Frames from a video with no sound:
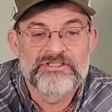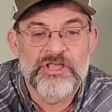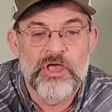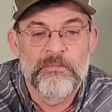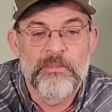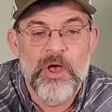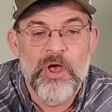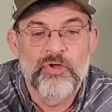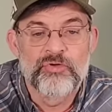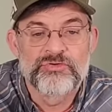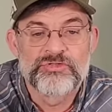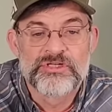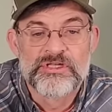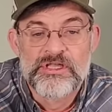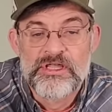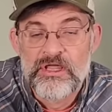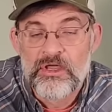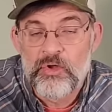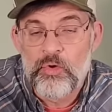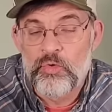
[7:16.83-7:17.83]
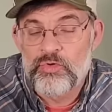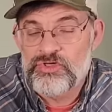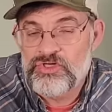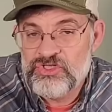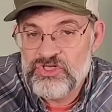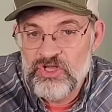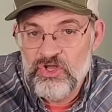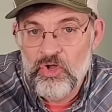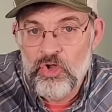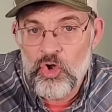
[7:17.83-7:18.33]
Sobos, of course,
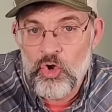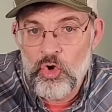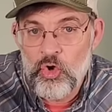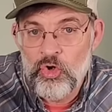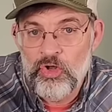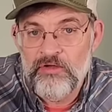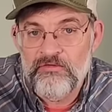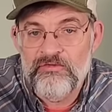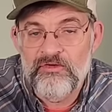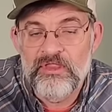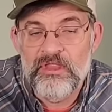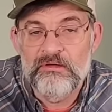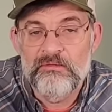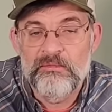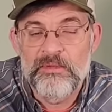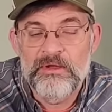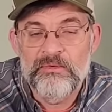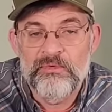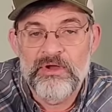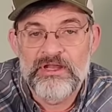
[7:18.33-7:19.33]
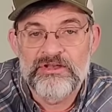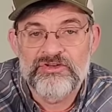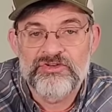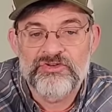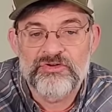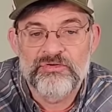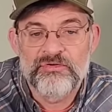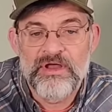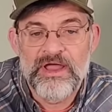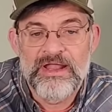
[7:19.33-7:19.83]
is a little early for them to be
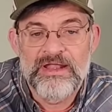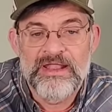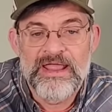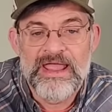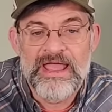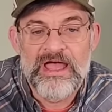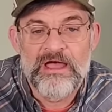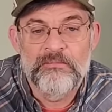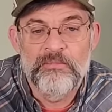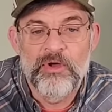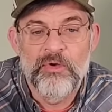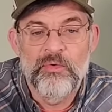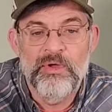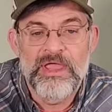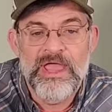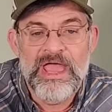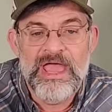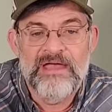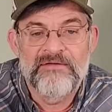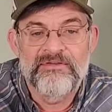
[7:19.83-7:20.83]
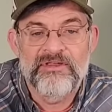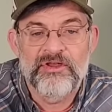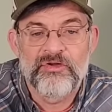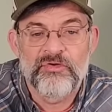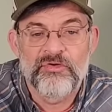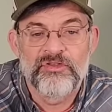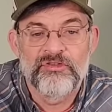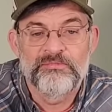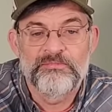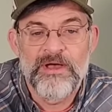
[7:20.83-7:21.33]
registering right now, but we have
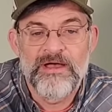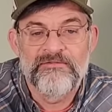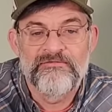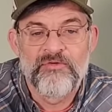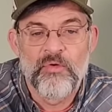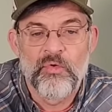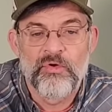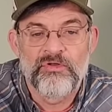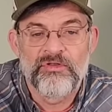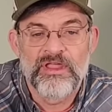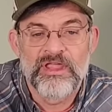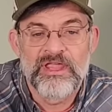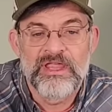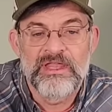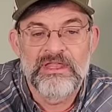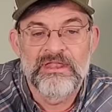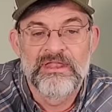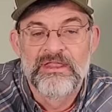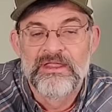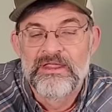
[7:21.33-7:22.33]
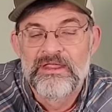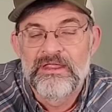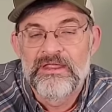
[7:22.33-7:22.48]
increased by 14